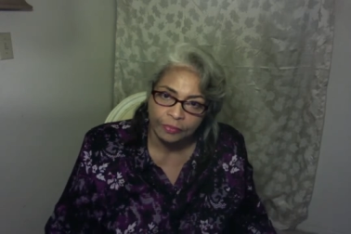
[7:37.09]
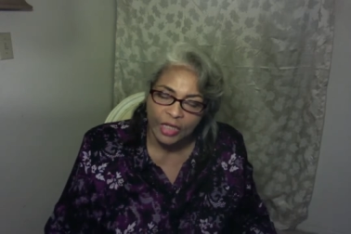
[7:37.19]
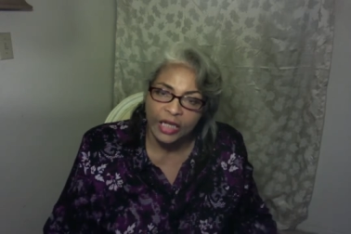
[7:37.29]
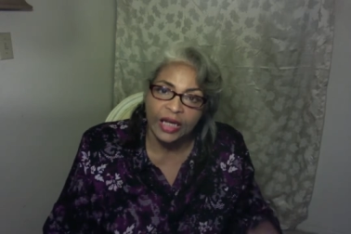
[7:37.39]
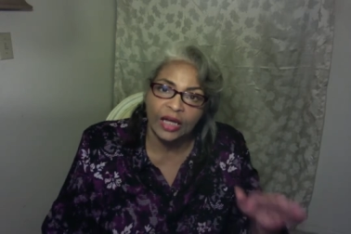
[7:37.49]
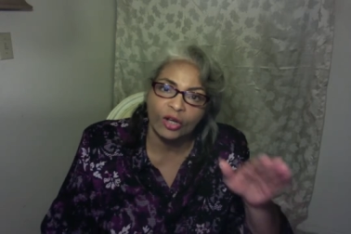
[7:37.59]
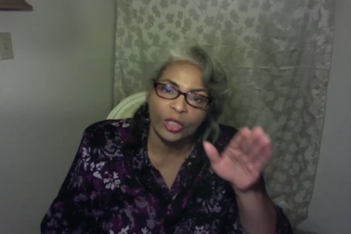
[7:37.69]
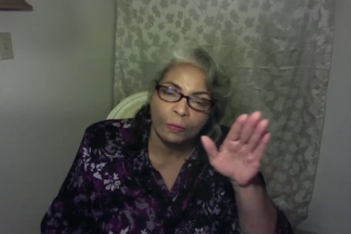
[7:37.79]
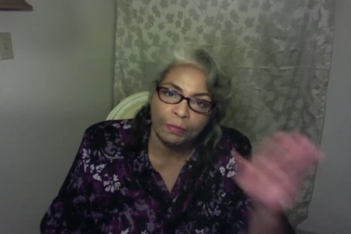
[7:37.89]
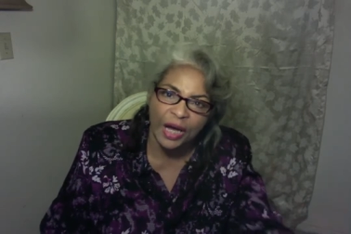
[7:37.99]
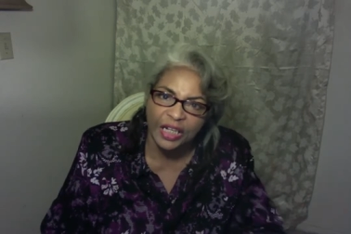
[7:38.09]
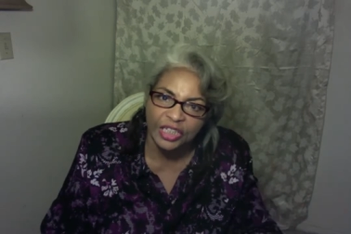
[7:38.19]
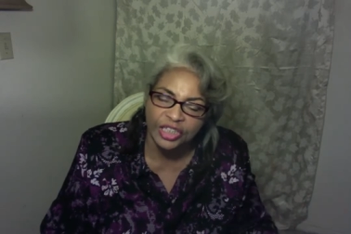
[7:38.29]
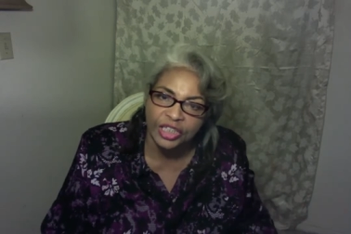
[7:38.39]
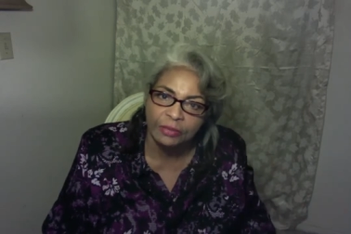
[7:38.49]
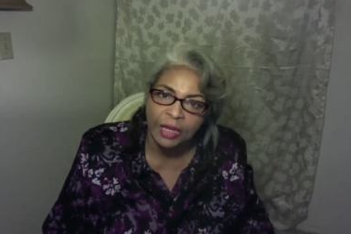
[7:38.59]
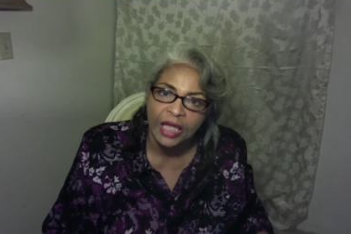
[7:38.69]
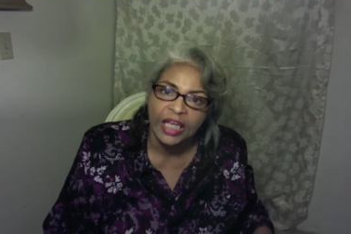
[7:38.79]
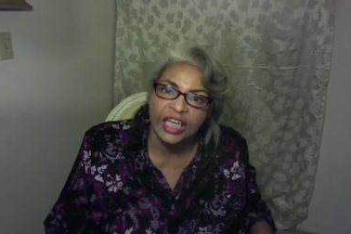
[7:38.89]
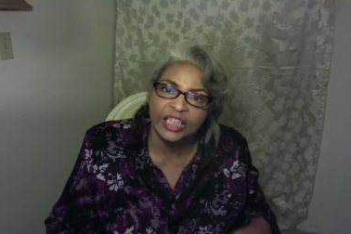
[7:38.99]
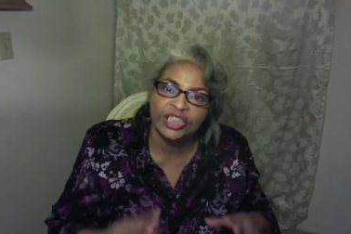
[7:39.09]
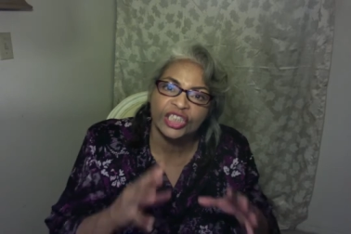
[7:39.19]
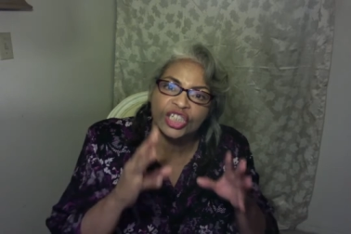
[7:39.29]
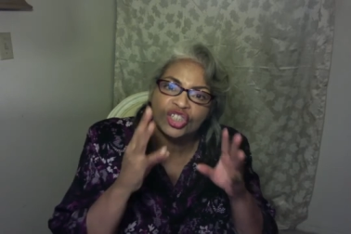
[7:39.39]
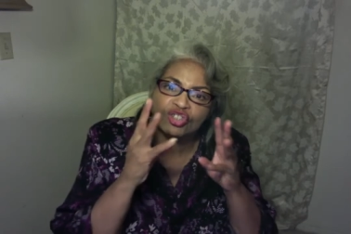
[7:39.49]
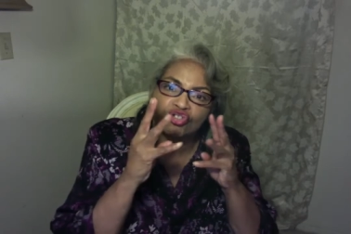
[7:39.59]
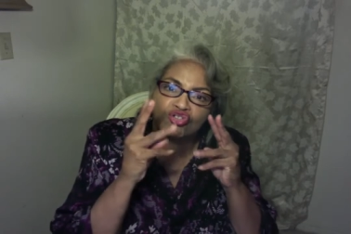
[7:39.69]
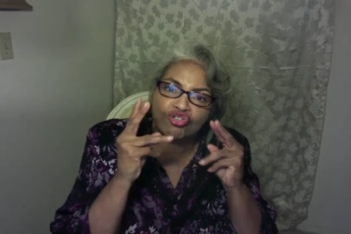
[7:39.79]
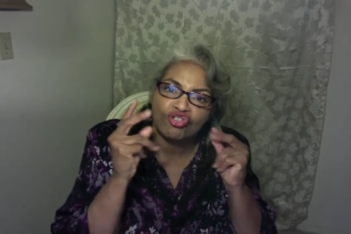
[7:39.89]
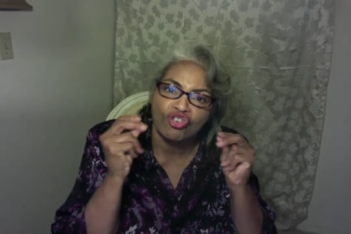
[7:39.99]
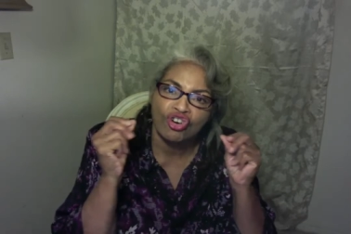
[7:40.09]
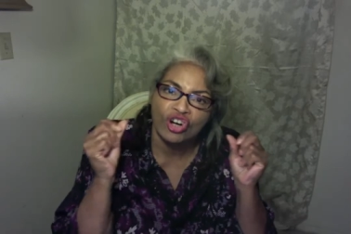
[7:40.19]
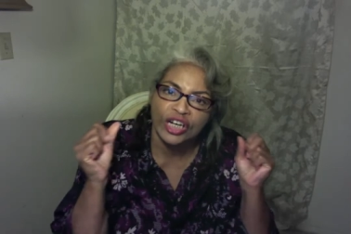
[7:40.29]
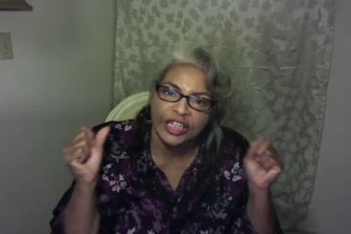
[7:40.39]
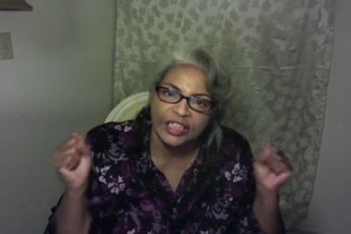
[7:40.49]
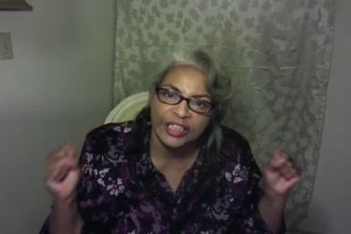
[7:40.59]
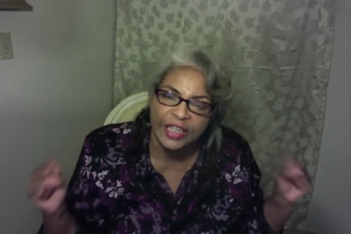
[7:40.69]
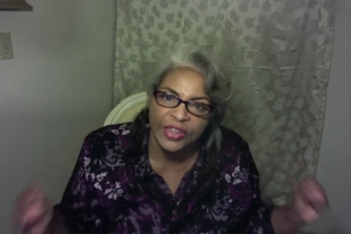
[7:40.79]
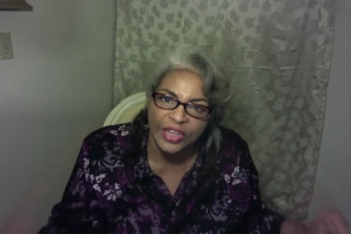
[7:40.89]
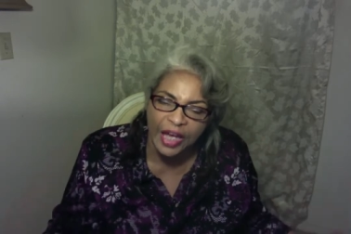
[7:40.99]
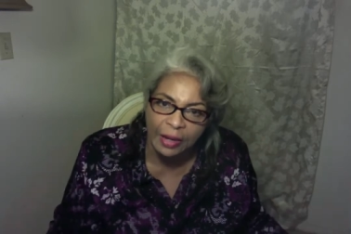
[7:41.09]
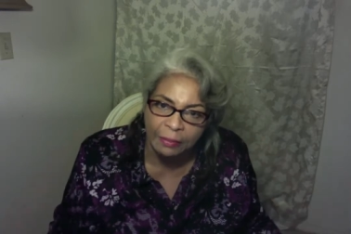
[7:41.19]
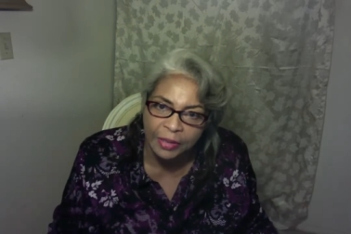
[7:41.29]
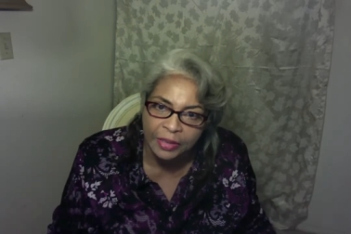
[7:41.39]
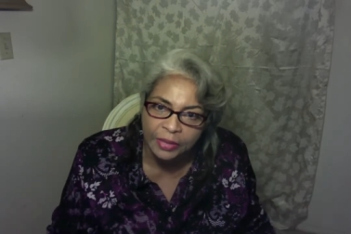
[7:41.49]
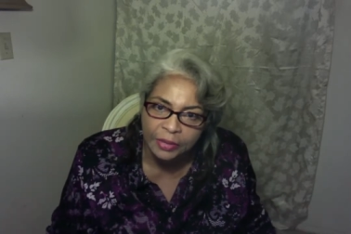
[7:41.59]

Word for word: He not only punished them, he destroyed them